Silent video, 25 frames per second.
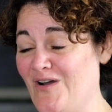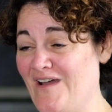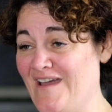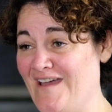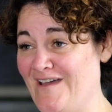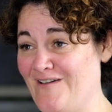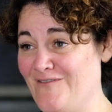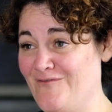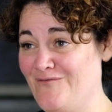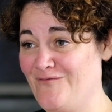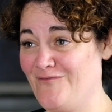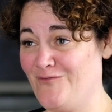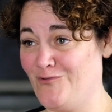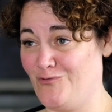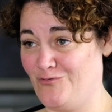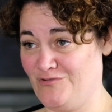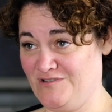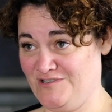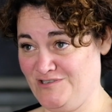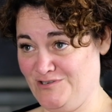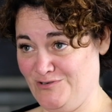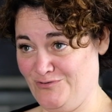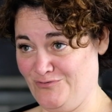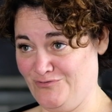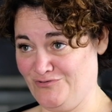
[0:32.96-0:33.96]
I have 4
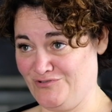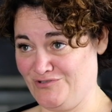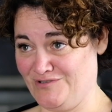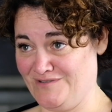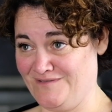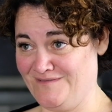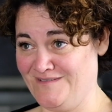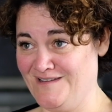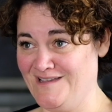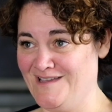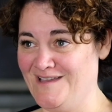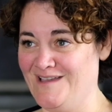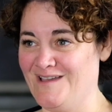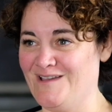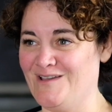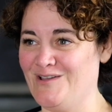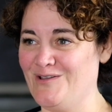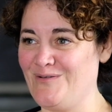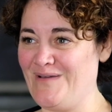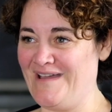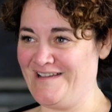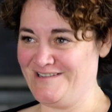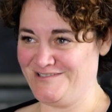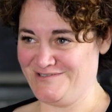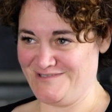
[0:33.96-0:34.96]
children
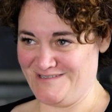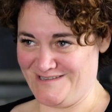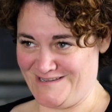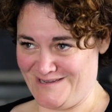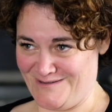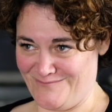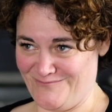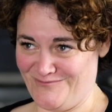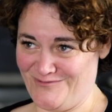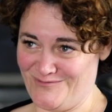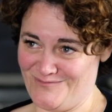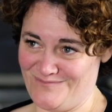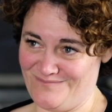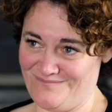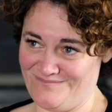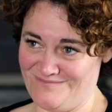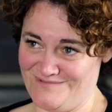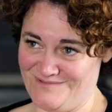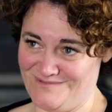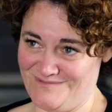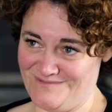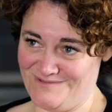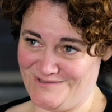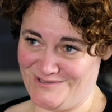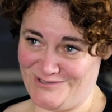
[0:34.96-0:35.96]
who actually come from
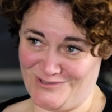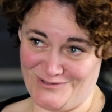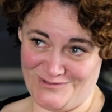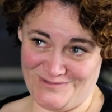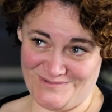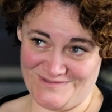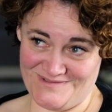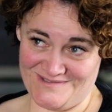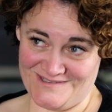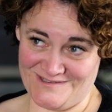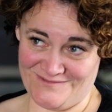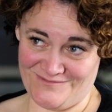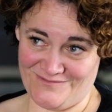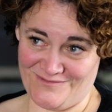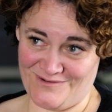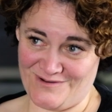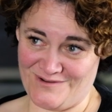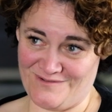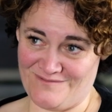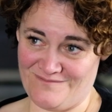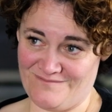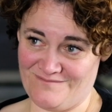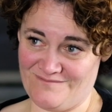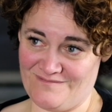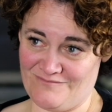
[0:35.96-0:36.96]
2
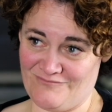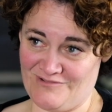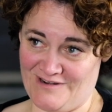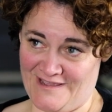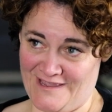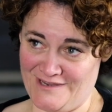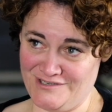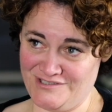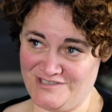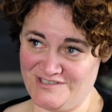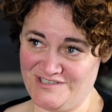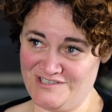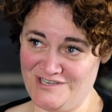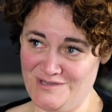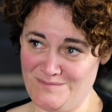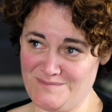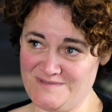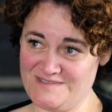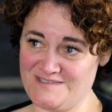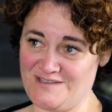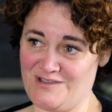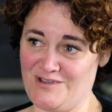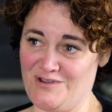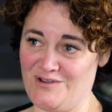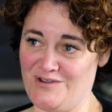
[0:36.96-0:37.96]
different
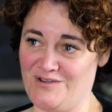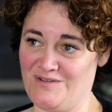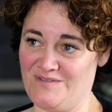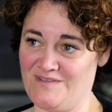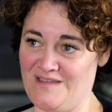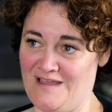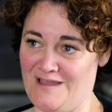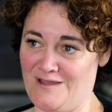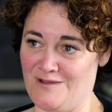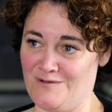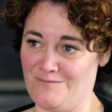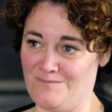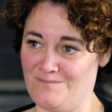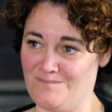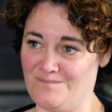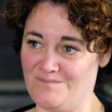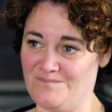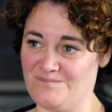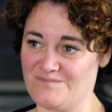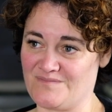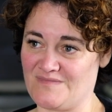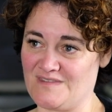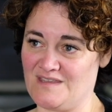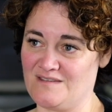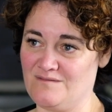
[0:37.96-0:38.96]
relationships. So
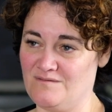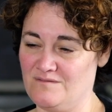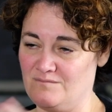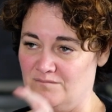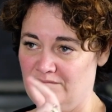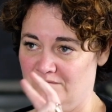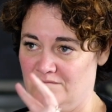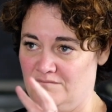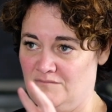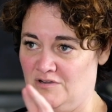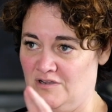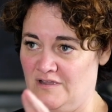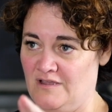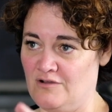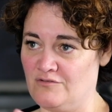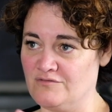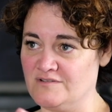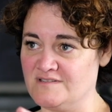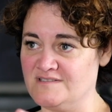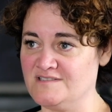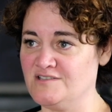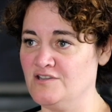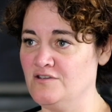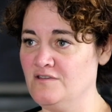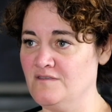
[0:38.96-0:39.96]
my
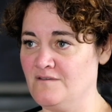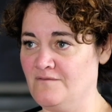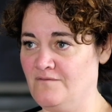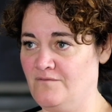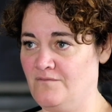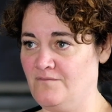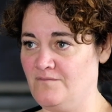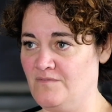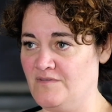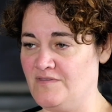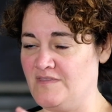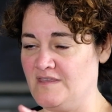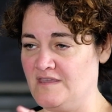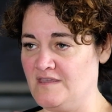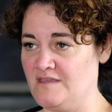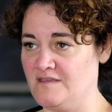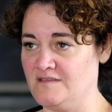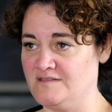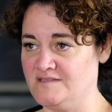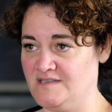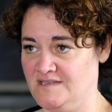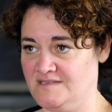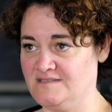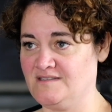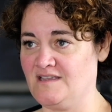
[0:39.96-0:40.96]
oldest 2, the
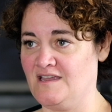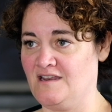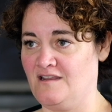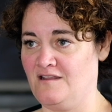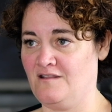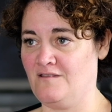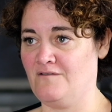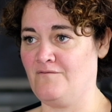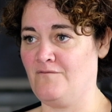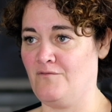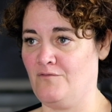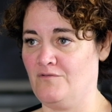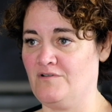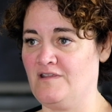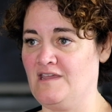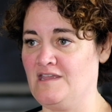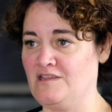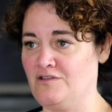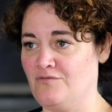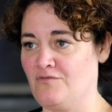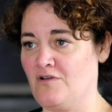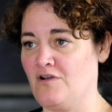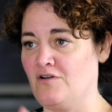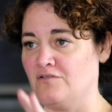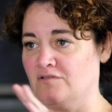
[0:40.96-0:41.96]
16 and the
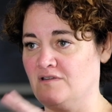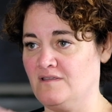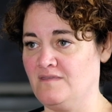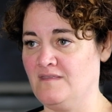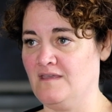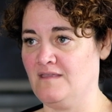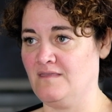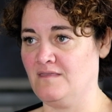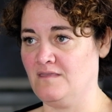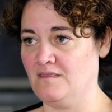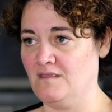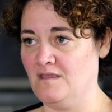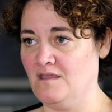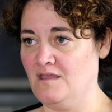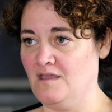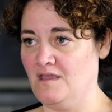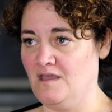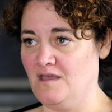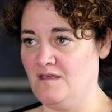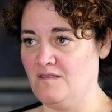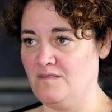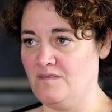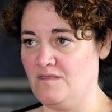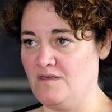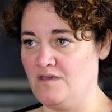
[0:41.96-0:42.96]
14-year-old, and then
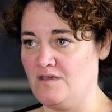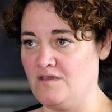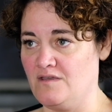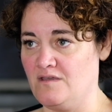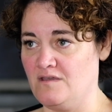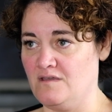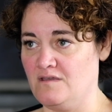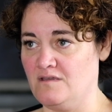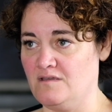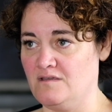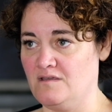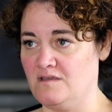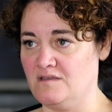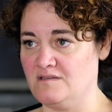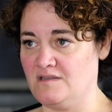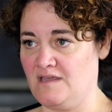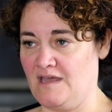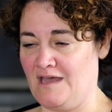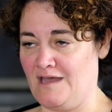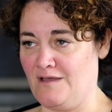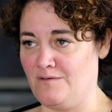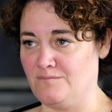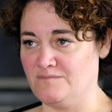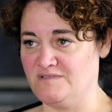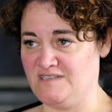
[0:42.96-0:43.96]
the
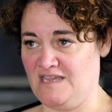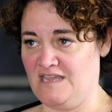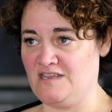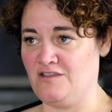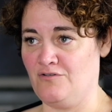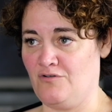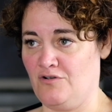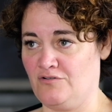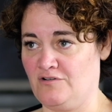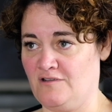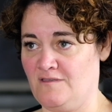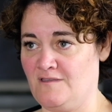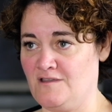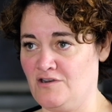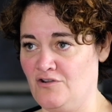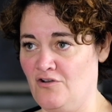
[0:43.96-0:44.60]
10-year-old and the